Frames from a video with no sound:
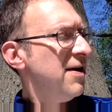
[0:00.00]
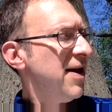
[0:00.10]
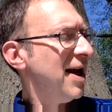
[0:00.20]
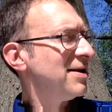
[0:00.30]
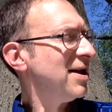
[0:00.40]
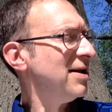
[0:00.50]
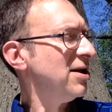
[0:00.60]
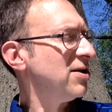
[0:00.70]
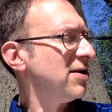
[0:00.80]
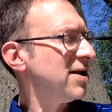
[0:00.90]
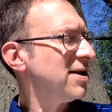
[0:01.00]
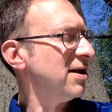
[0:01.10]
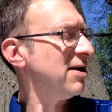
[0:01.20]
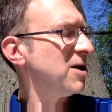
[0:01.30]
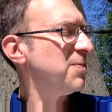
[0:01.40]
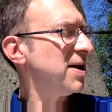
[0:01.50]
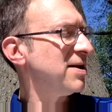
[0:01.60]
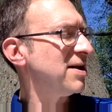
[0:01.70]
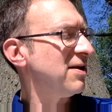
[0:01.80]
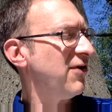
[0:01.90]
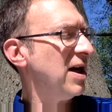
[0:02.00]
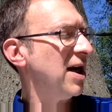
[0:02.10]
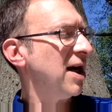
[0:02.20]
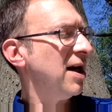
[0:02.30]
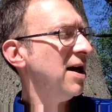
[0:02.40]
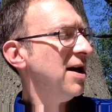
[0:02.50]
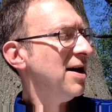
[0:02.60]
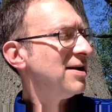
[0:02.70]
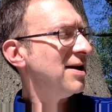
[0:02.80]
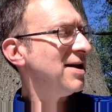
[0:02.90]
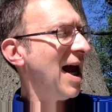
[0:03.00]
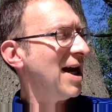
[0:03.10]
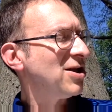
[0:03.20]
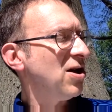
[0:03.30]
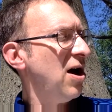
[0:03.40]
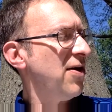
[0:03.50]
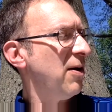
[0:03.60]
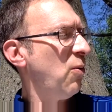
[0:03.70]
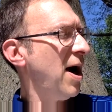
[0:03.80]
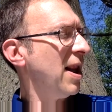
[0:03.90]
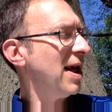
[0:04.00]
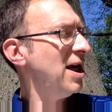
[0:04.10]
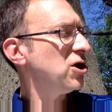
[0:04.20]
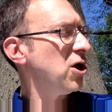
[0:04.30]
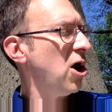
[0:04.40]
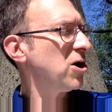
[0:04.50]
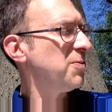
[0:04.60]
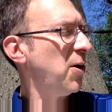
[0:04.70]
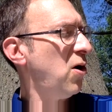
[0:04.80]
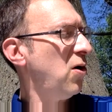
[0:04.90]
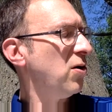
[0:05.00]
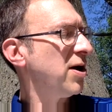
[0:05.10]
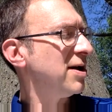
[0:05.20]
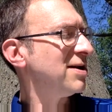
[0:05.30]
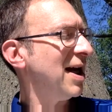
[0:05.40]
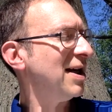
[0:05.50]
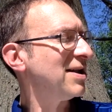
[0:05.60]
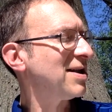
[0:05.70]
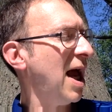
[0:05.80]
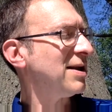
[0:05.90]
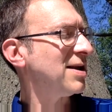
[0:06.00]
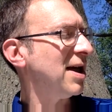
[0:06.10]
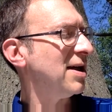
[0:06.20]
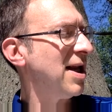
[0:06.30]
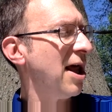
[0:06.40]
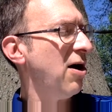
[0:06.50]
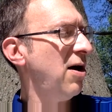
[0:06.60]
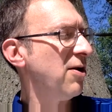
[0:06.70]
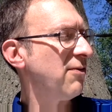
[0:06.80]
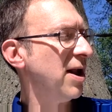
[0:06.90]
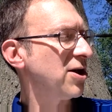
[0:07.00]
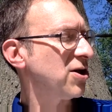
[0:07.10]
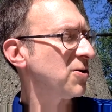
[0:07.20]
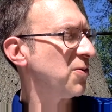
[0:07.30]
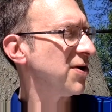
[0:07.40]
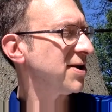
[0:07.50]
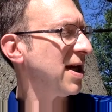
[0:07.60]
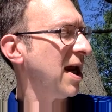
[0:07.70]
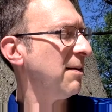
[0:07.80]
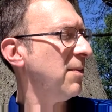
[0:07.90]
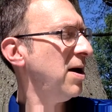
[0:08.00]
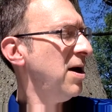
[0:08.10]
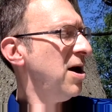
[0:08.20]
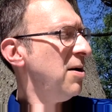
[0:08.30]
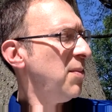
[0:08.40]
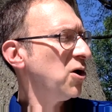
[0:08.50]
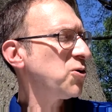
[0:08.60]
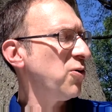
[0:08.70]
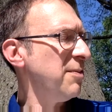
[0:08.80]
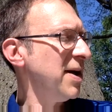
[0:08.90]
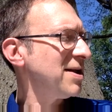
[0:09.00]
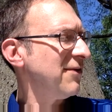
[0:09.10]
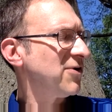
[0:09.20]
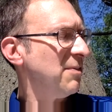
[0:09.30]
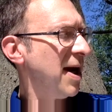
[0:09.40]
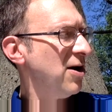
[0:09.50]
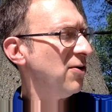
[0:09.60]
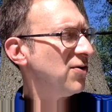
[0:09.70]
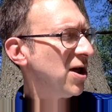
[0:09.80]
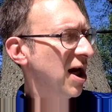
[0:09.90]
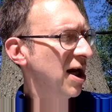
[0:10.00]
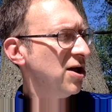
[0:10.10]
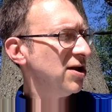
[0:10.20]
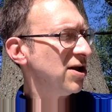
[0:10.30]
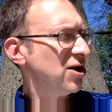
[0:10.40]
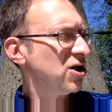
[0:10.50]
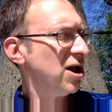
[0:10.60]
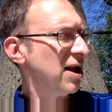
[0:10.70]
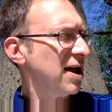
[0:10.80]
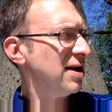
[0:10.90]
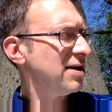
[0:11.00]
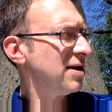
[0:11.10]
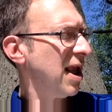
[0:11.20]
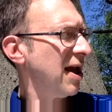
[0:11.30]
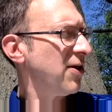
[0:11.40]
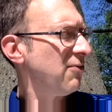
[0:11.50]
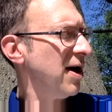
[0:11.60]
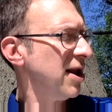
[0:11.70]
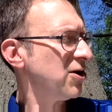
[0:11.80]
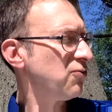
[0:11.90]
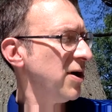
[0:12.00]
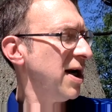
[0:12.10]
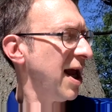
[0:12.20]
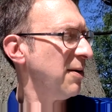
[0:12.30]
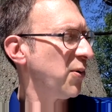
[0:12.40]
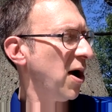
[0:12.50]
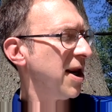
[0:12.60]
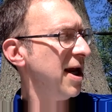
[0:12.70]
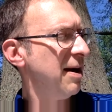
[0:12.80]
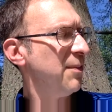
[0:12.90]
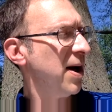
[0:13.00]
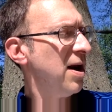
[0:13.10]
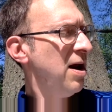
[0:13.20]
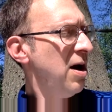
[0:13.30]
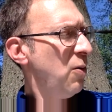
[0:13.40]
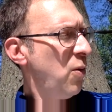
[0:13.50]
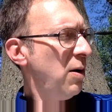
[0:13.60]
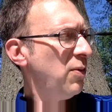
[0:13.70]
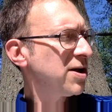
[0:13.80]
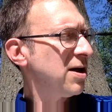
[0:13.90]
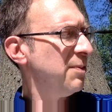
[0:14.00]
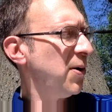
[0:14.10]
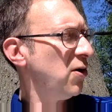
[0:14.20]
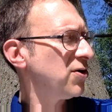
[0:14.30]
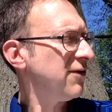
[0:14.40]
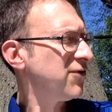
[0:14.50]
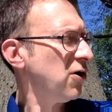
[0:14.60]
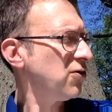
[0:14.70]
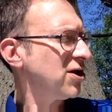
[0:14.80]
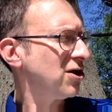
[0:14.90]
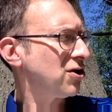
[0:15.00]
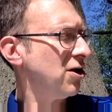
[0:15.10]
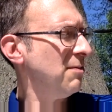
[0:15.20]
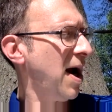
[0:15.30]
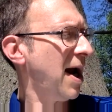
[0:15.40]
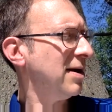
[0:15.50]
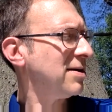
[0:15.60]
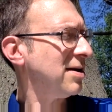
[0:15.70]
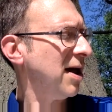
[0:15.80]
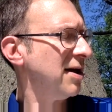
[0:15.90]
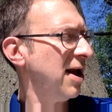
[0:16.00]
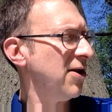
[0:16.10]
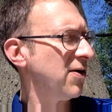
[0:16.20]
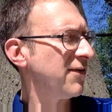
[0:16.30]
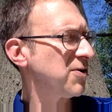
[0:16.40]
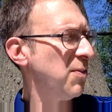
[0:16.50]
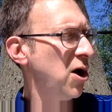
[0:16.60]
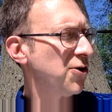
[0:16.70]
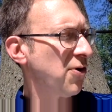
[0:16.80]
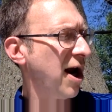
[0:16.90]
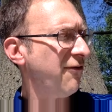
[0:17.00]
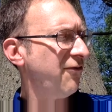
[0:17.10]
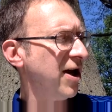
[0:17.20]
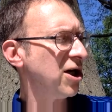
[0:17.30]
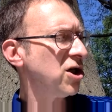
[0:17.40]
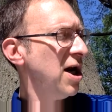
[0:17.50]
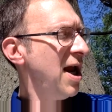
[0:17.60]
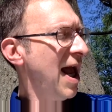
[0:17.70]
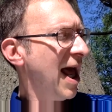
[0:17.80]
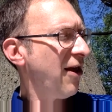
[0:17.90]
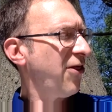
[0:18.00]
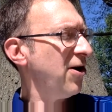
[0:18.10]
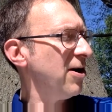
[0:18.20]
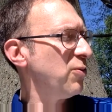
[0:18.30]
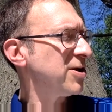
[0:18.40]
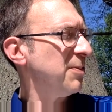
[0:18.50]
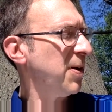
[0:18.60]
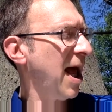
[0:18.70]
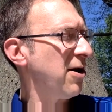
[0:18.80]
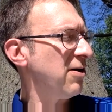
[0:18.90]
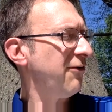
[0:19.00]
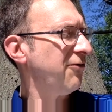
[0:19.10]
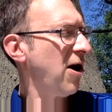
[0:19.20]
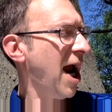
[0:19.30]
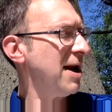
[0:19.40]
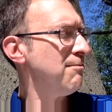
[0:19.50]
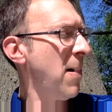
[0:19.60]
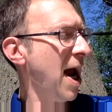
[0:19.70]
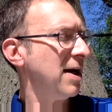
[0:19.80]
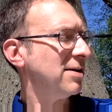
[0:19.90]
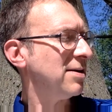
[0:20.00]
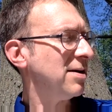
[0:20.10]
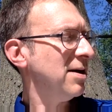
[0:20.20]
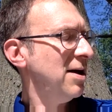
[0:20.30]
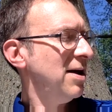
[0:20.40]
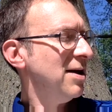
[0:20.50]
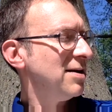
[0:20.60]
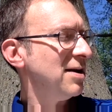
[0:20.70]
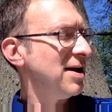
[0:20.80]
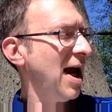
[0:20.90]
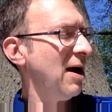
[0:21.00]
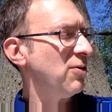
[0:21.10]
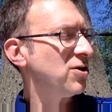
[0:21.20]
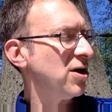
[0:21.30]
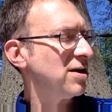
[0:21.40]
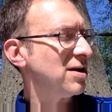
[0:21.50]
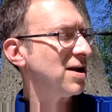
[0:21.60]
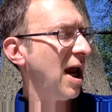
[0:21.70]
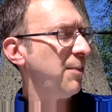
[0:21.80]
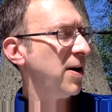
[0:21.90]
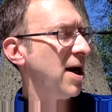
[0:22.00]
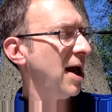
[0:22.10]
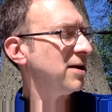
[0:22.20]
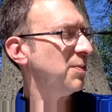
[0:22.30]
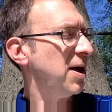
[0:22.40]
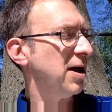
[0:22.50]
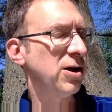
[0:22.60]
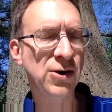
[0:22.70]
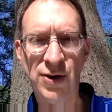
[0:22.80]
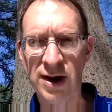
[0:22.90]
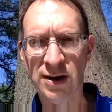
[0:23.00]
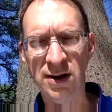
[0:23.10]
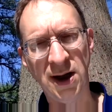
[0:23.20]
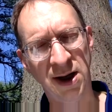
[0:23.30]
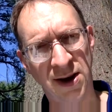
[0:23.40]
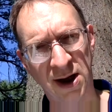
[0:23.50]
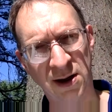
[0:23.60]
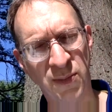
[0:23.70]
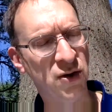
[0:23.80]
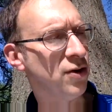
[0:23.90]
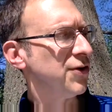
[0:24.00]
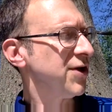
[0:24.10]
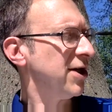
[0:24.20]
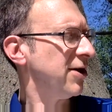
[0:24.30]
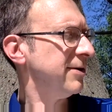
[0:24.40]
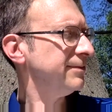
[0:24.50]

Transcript: They attended to the serious business of eating. Tendai saw that while each large bowl contained satsa, not all the relishes were the same. Most were a mix of tomatoes, onions, and chilies, like the relish Rita had brought him, but one was composed of toasted termites, another of small dried fish, and a third was a platter of fried mice. Tendai was just as happy not to be included in the communal dinner.